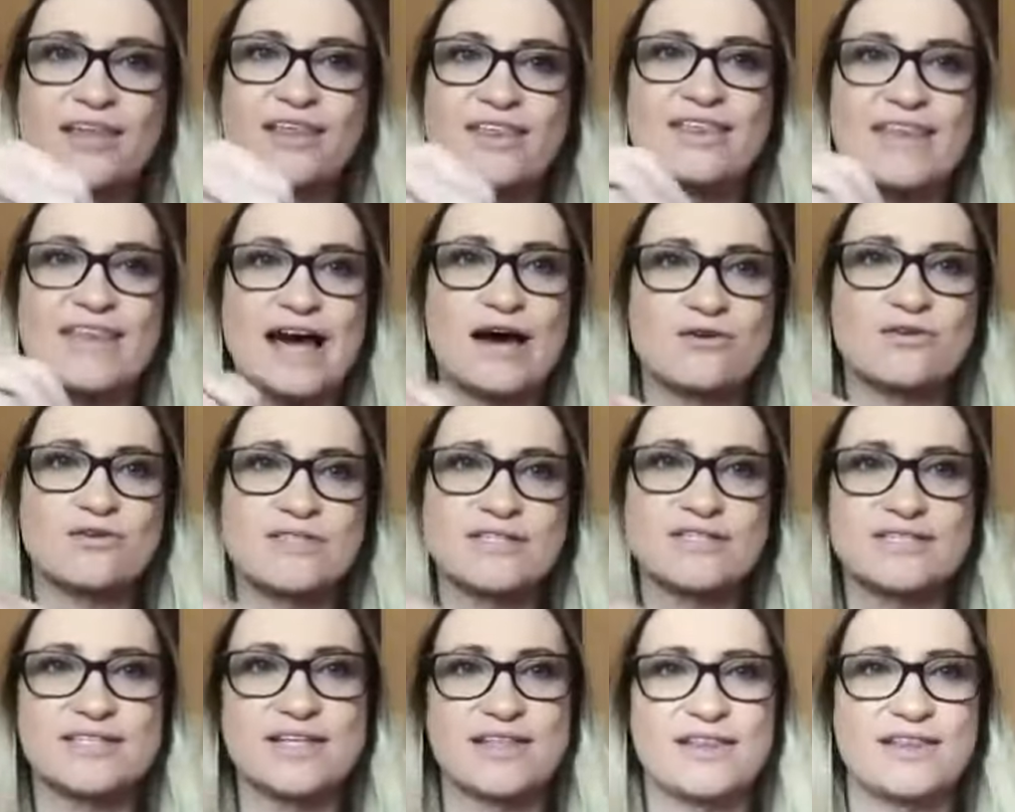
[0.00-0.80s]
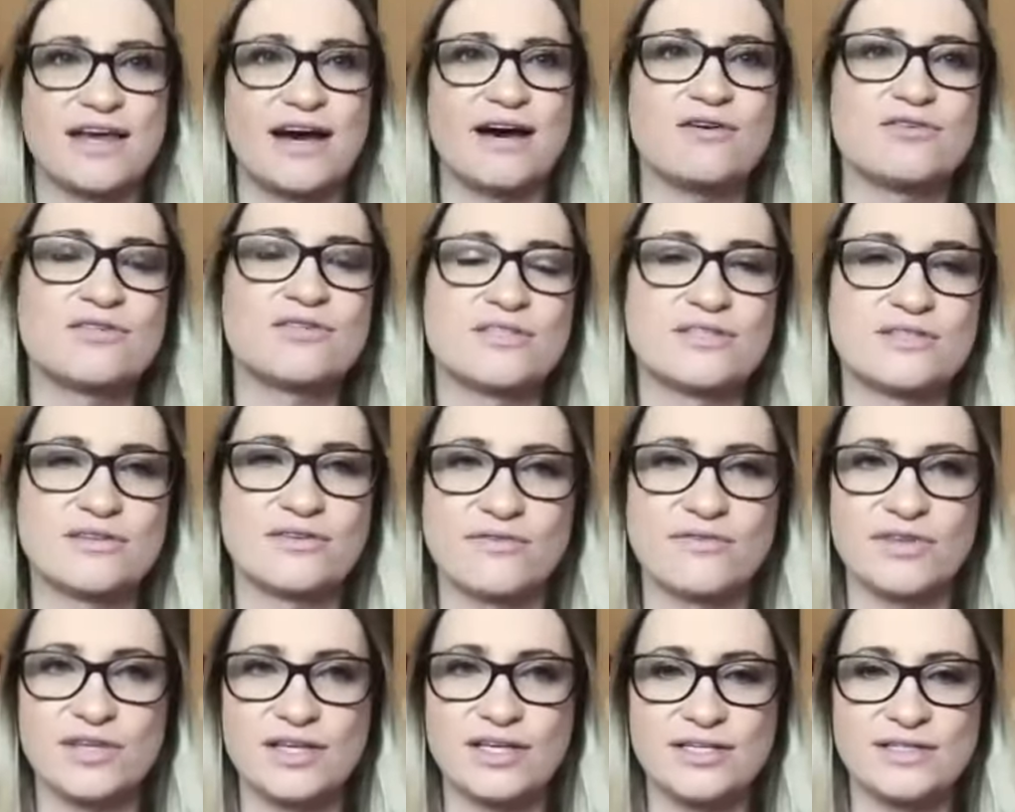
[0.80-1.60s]
thousands and thousands
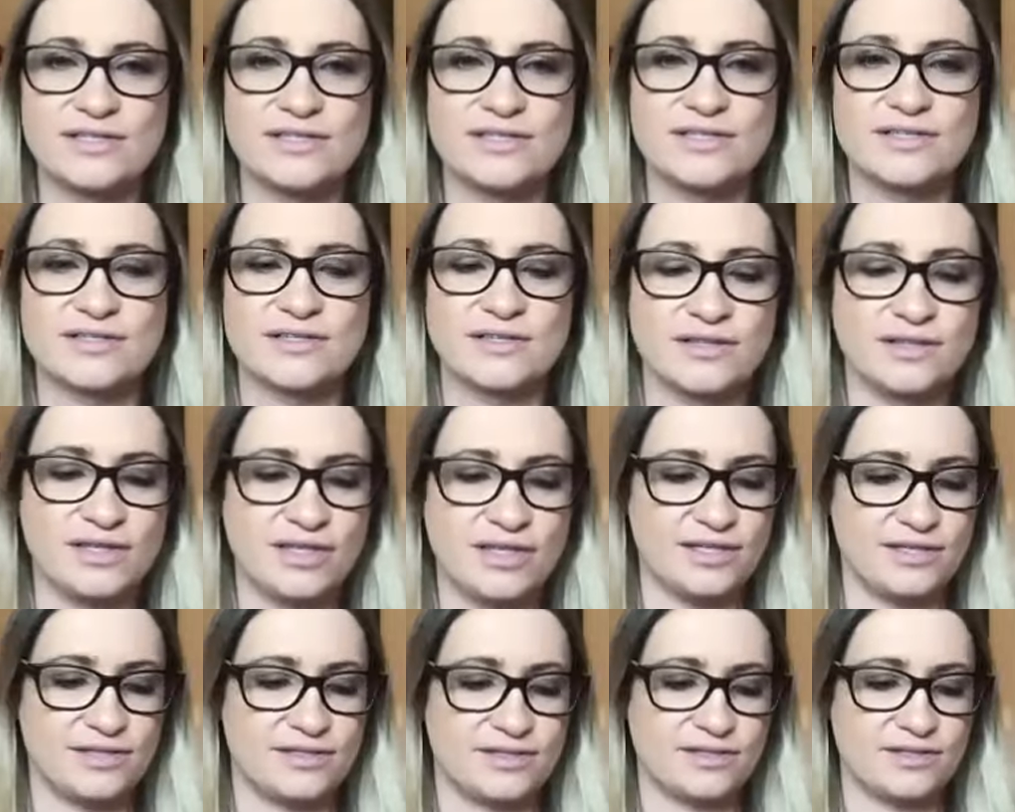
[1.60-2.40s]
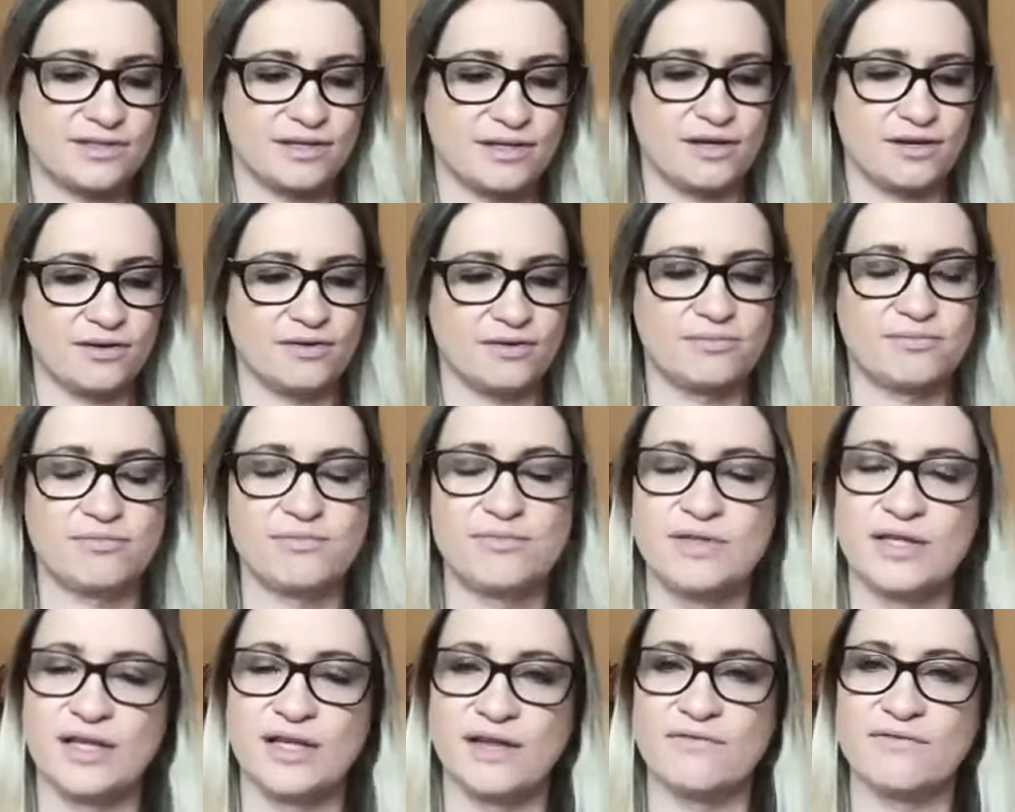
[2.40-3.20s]
of these
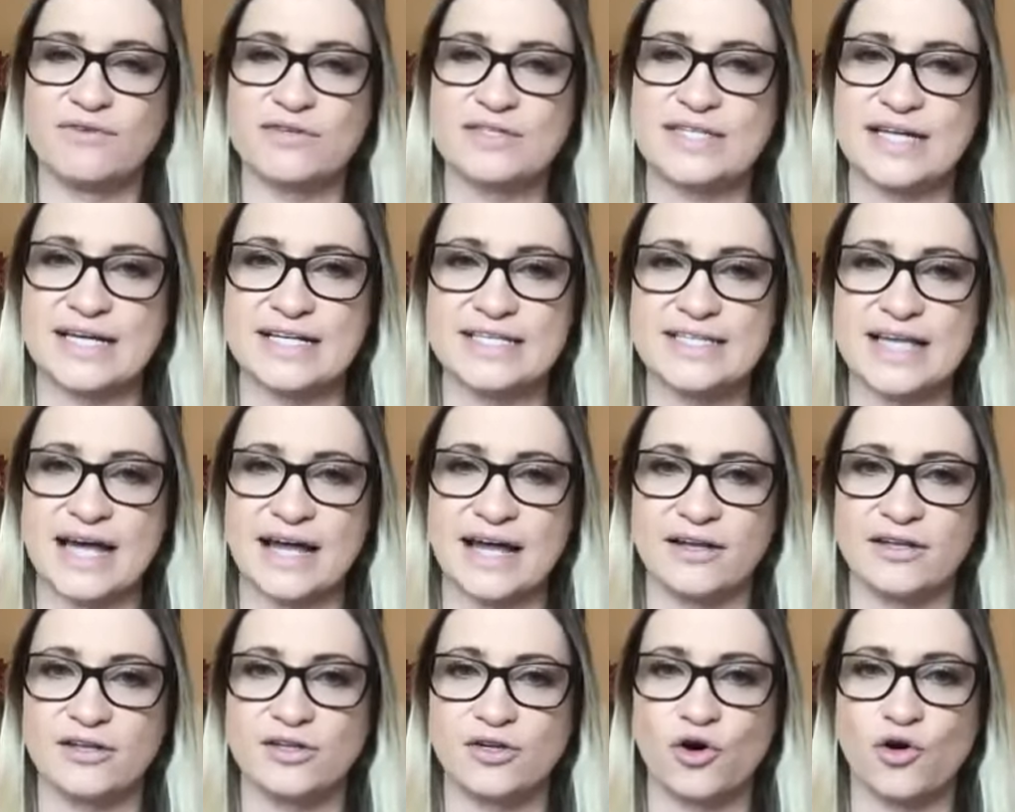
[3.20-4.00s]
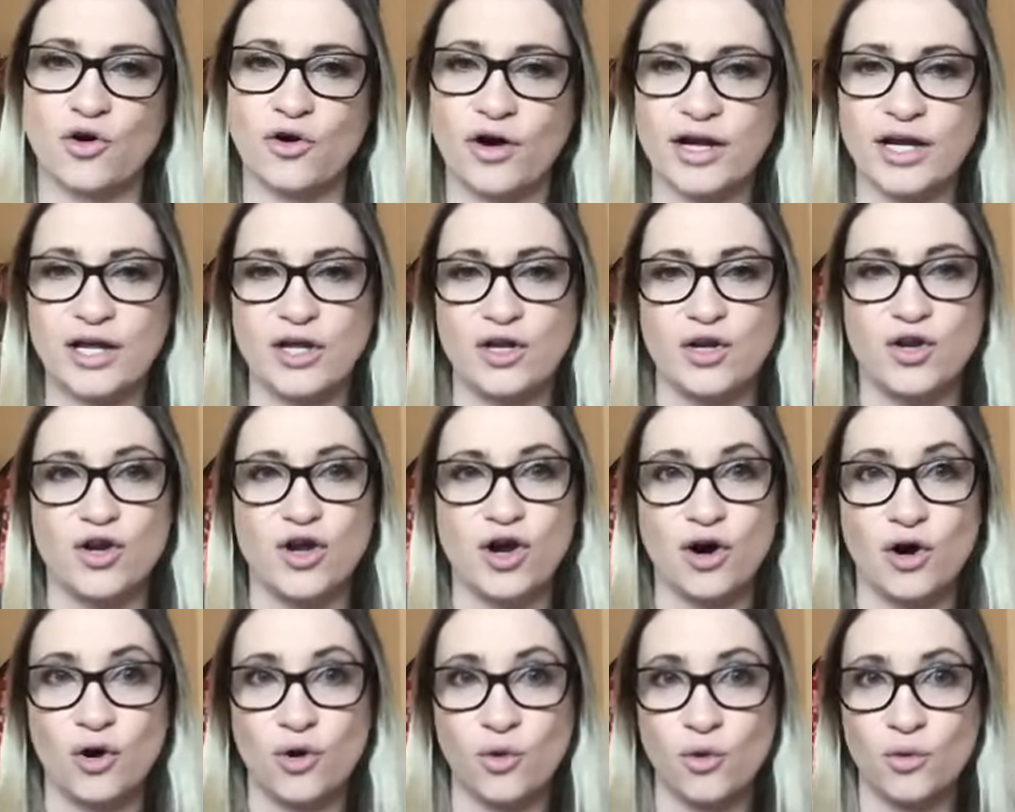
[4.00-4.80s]
lymphocytes that already
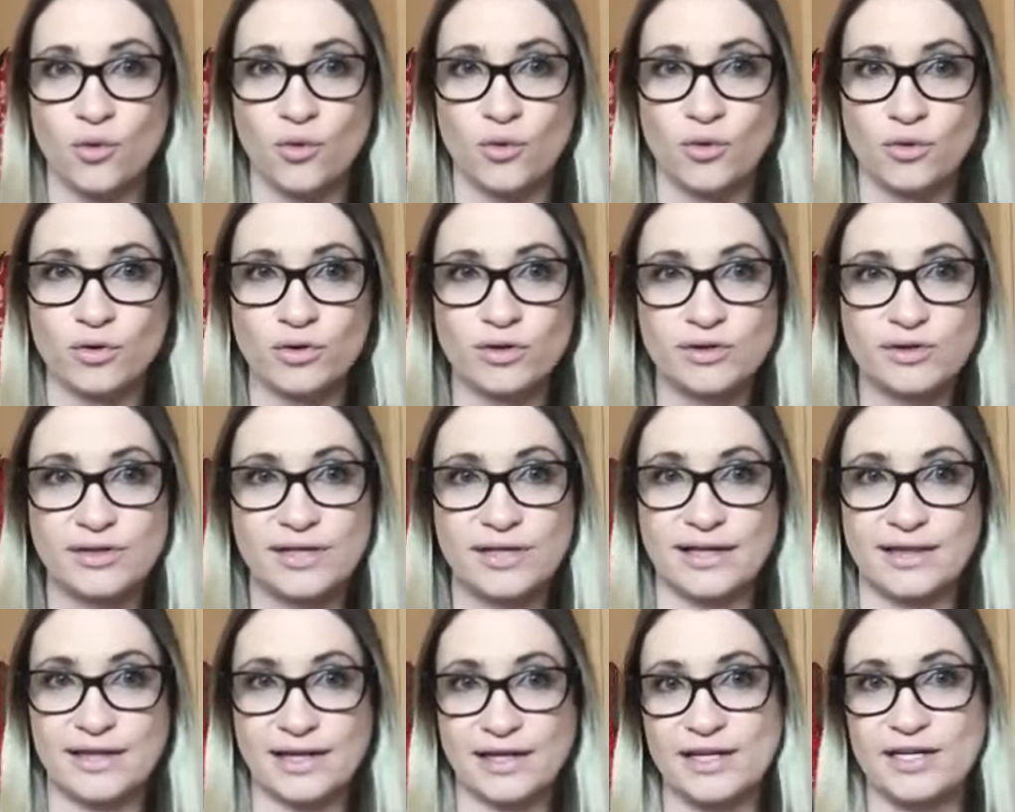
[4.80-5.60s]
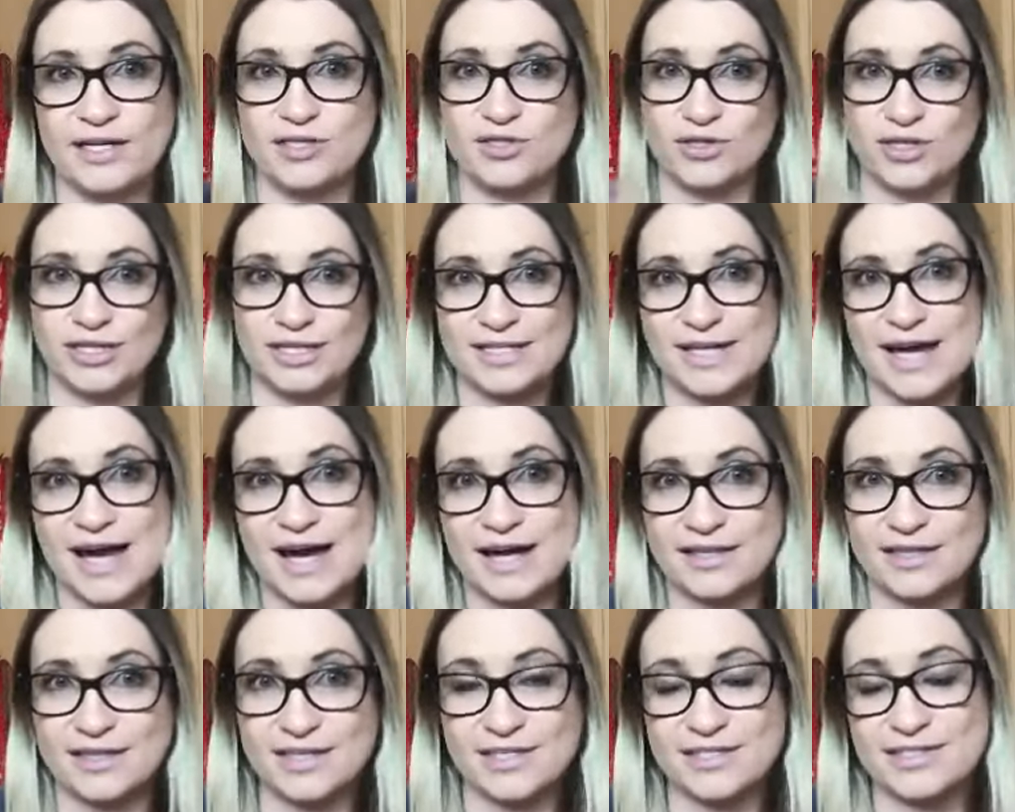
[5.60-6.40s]
know that they need to
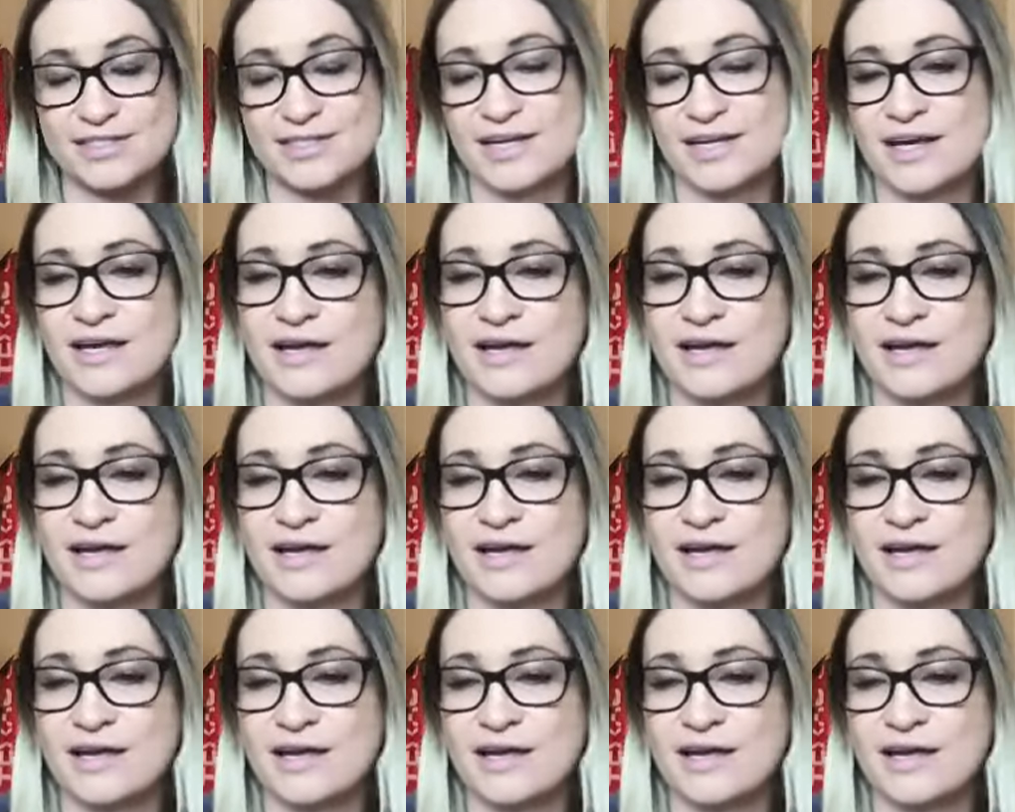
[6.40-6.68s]
attack this.